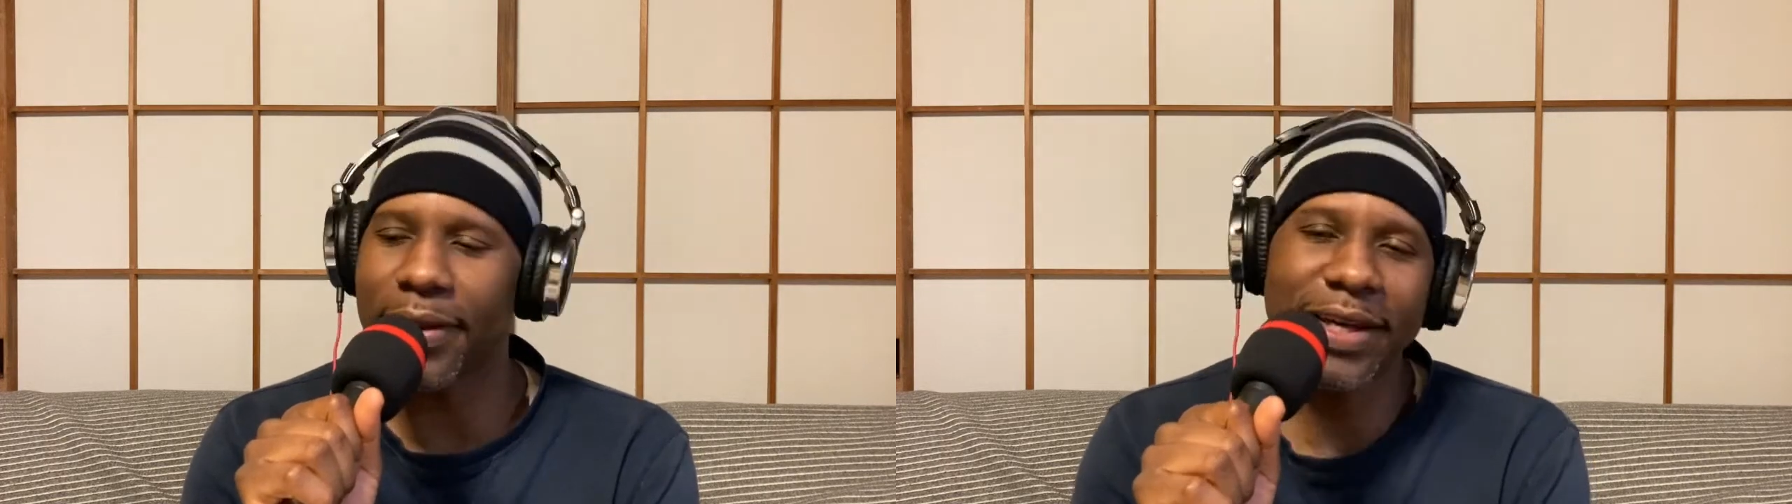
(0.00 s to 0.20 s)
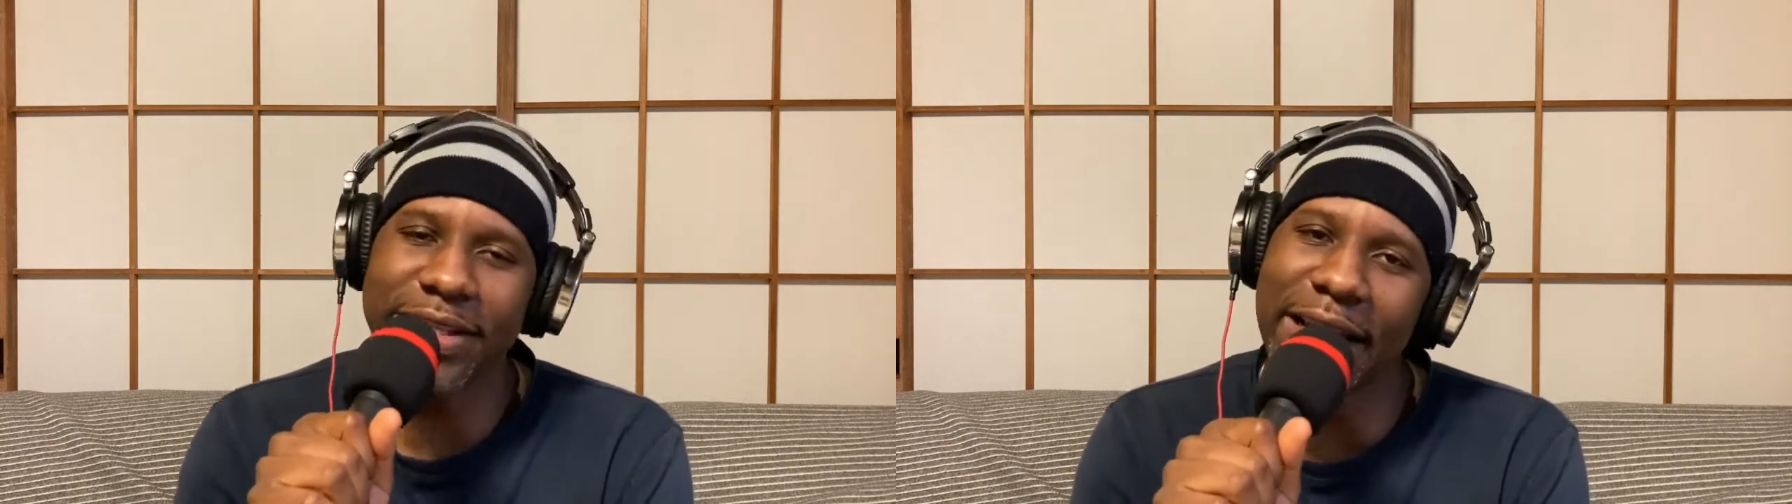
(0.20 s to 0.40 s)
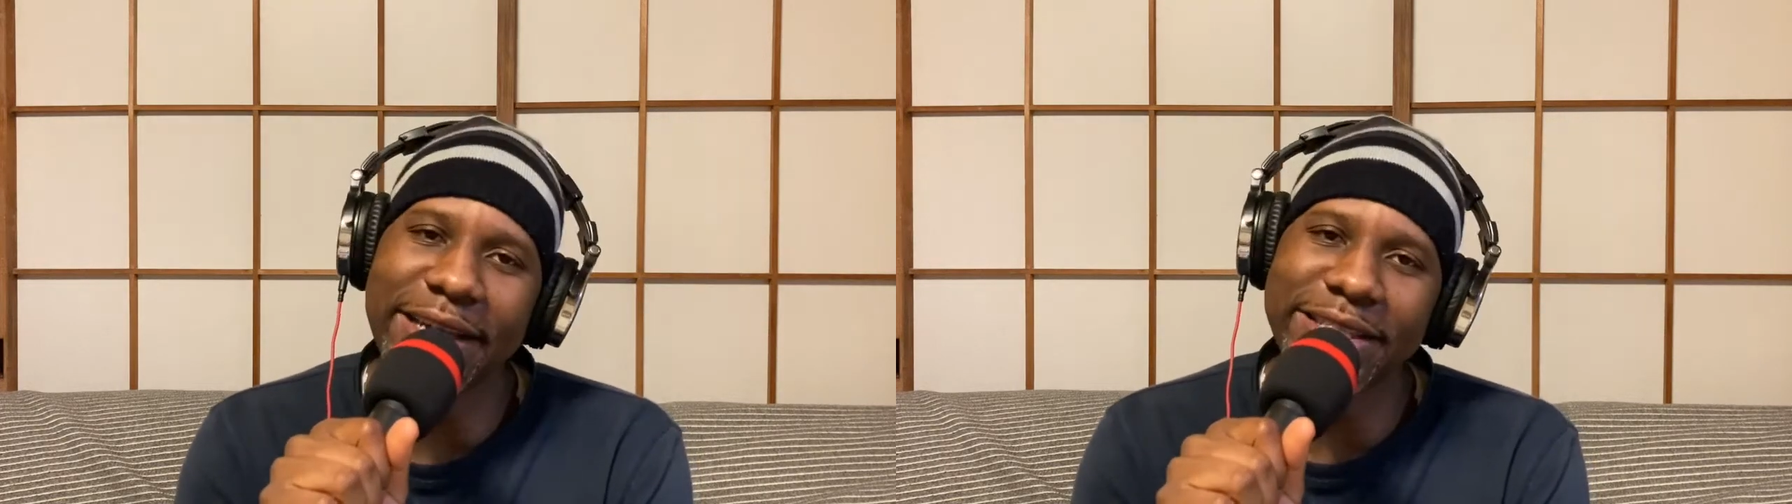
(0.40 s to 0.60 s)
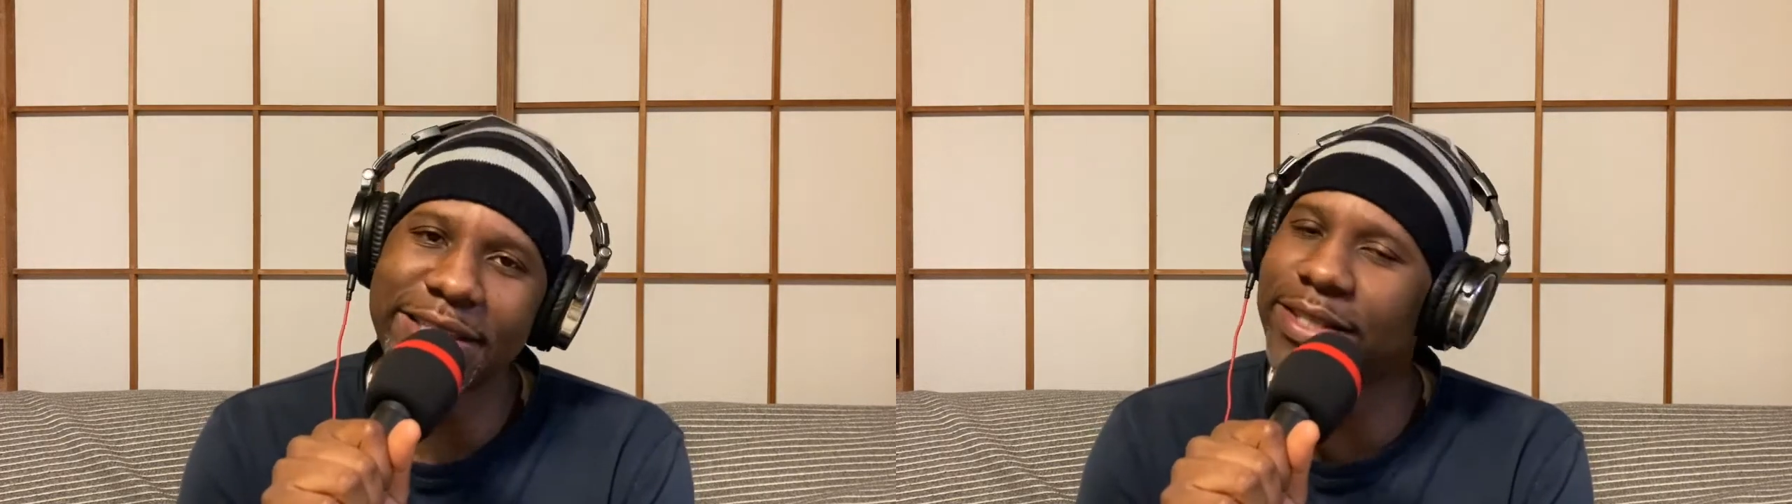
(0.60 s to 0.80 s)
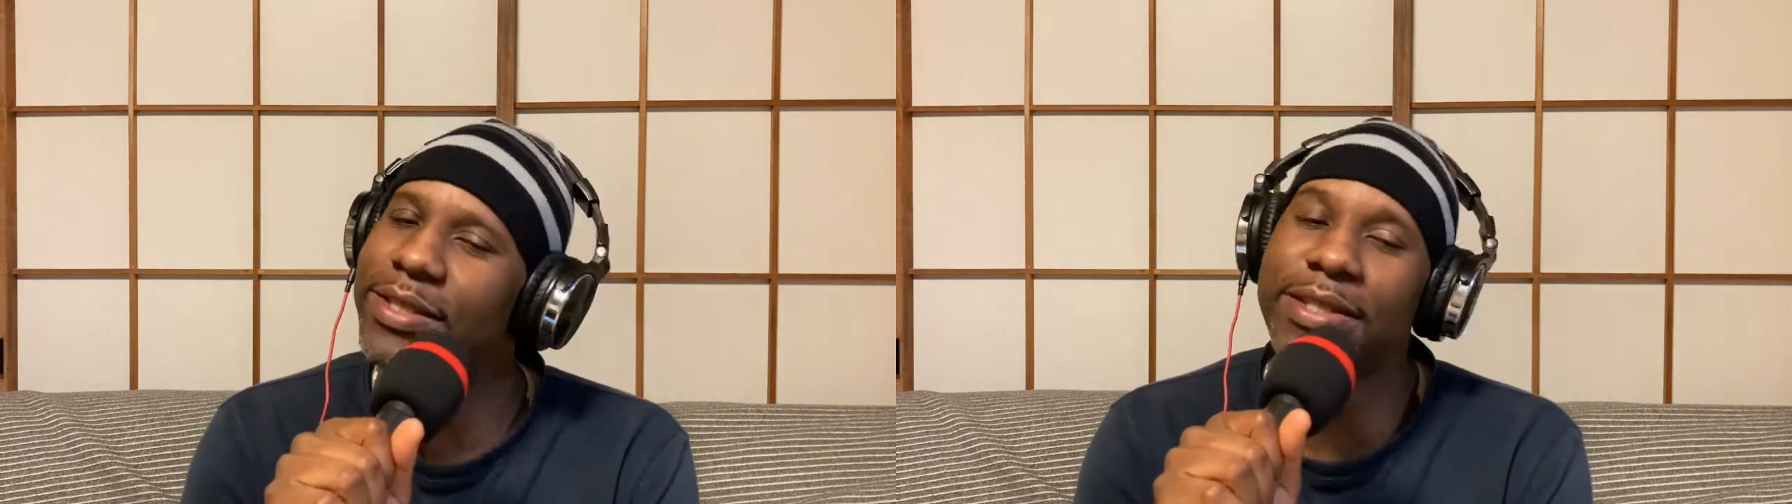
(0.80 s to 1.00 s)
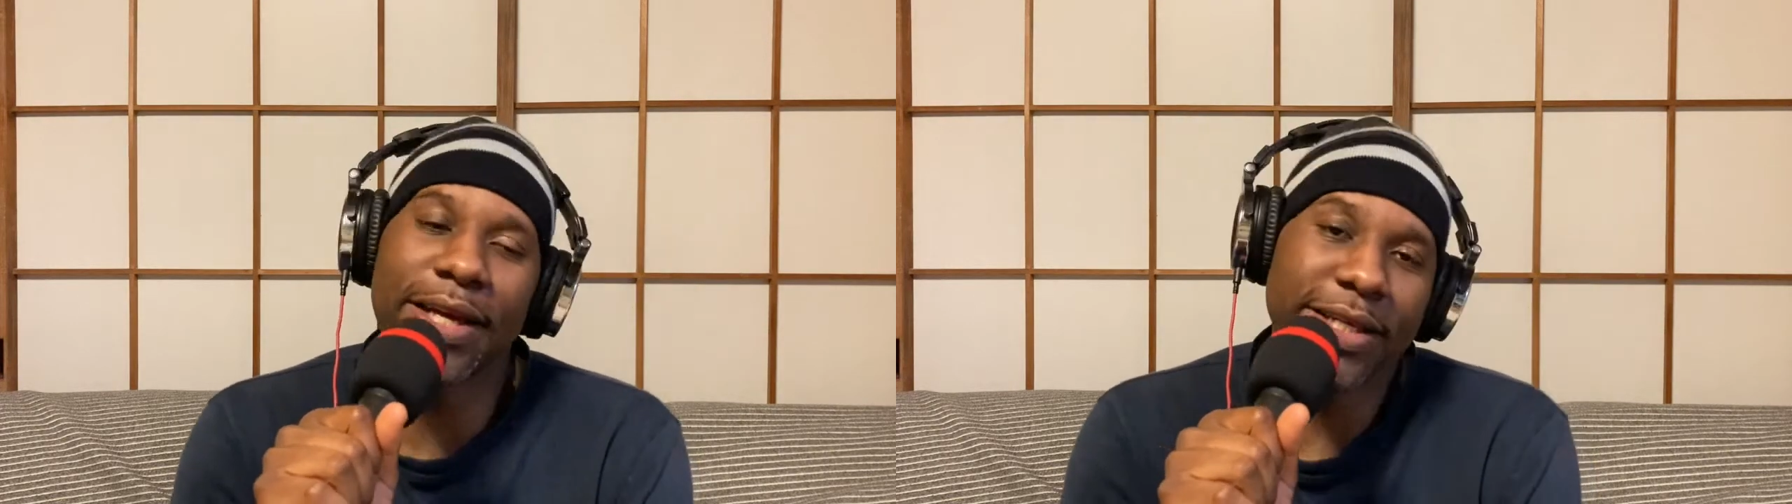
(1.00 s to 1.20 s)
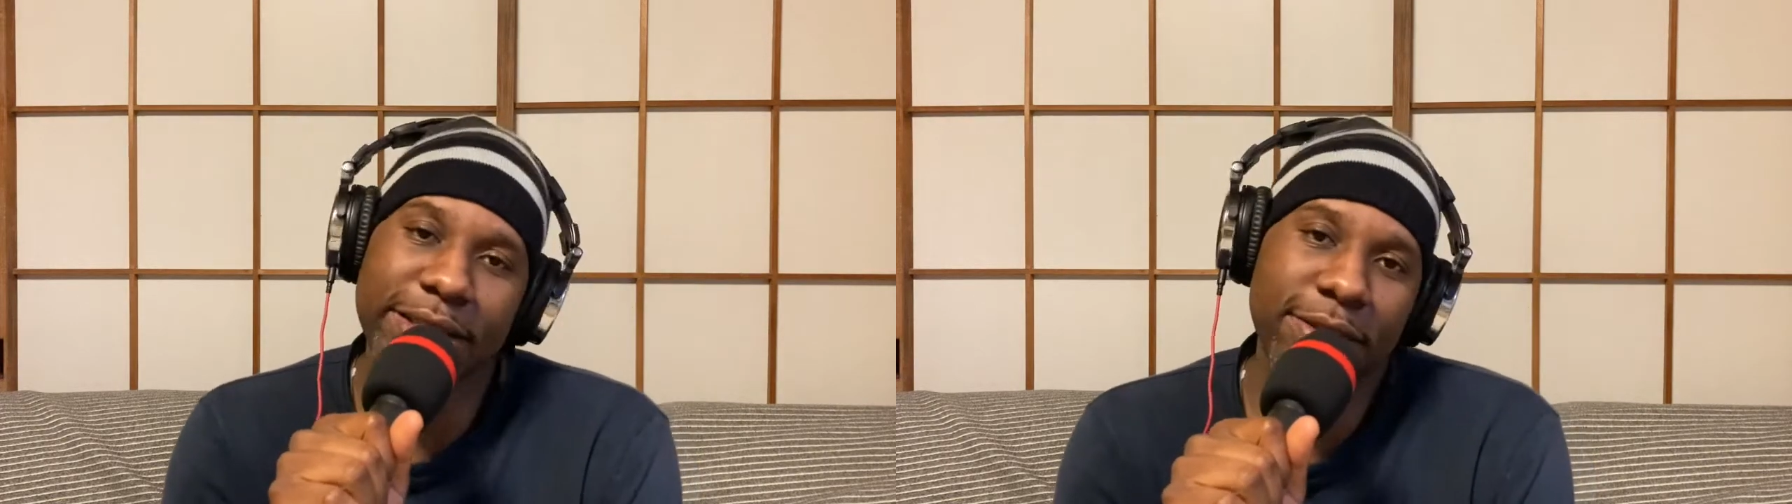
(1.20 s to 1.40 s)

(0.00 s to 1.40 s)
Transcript: it's nice. It's just nice.